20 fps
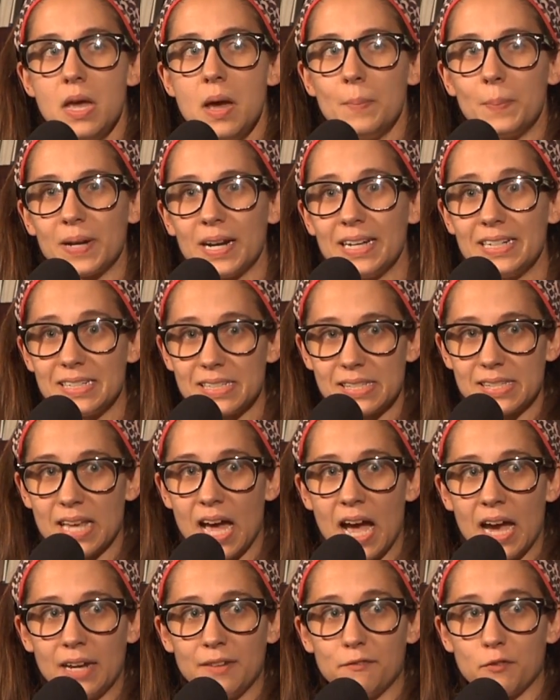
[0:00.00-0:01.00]
But I
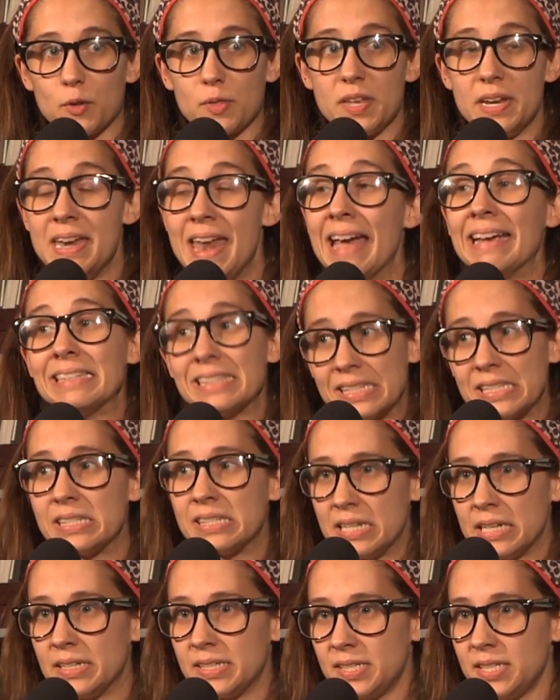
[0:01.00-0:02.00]
decide for the next
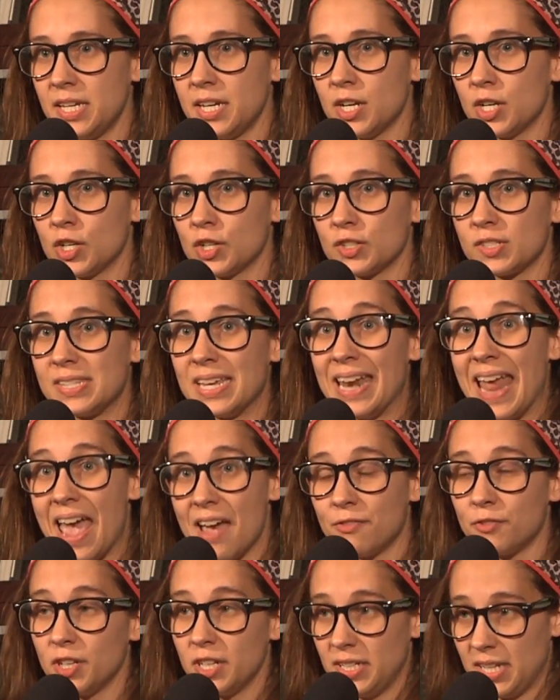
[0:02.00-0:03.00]
6 years that
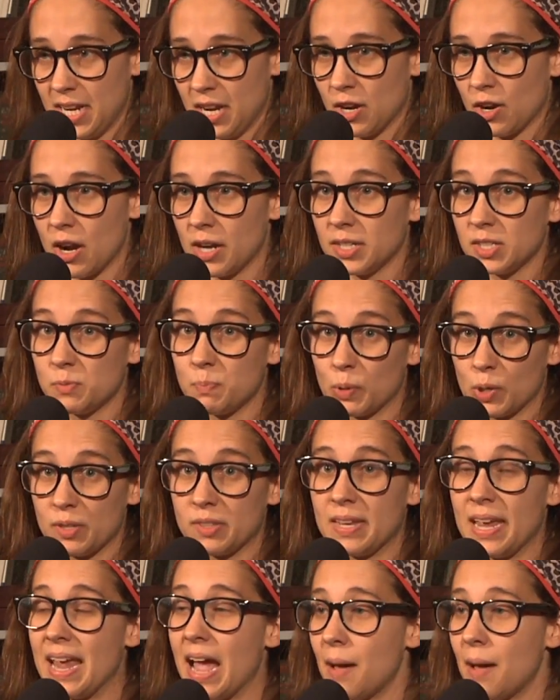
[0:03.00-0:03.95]
every year on his birthday,